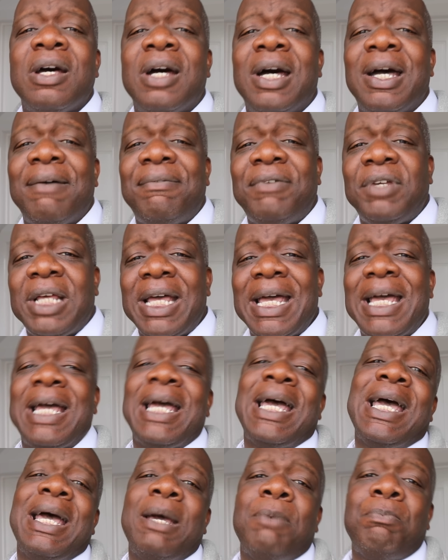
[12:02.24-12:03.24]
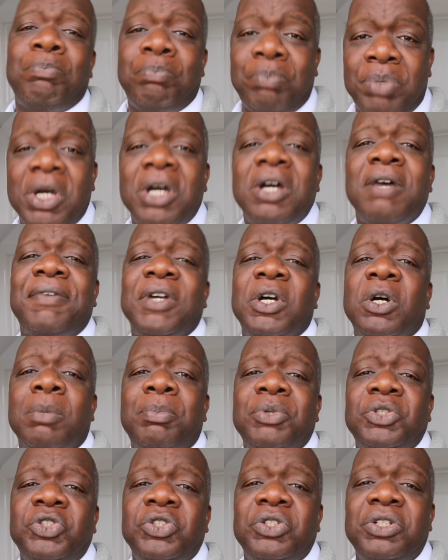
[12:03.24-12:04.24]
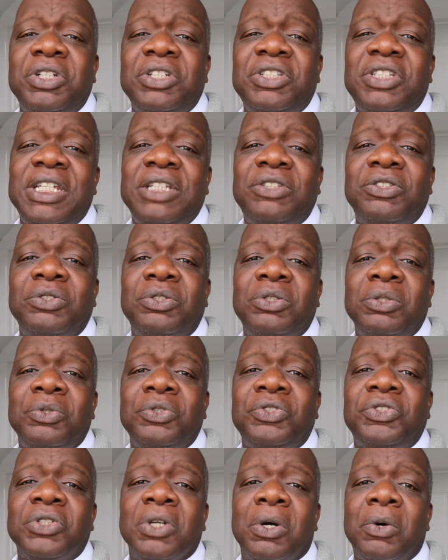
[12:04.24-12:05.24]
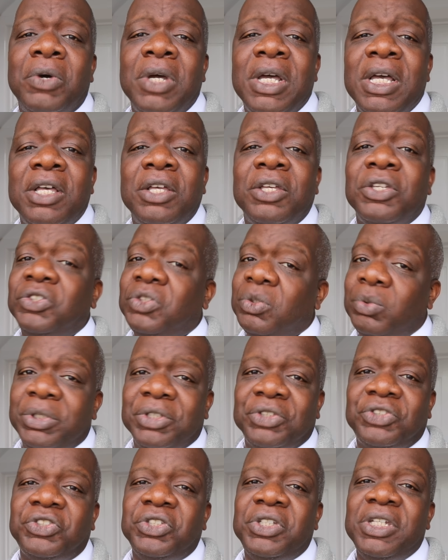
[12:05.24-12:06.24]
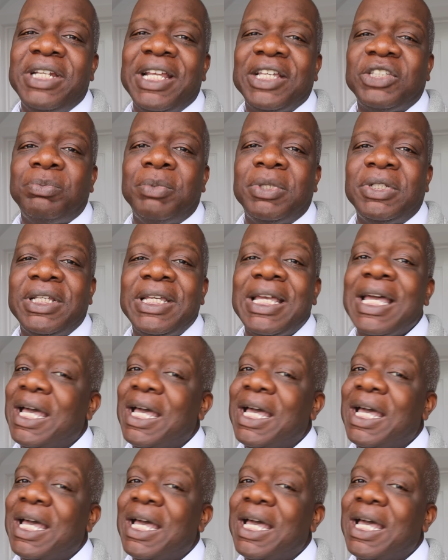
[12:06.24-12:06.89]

I have a perfect opportunity to do so. So we'll see you next Monday.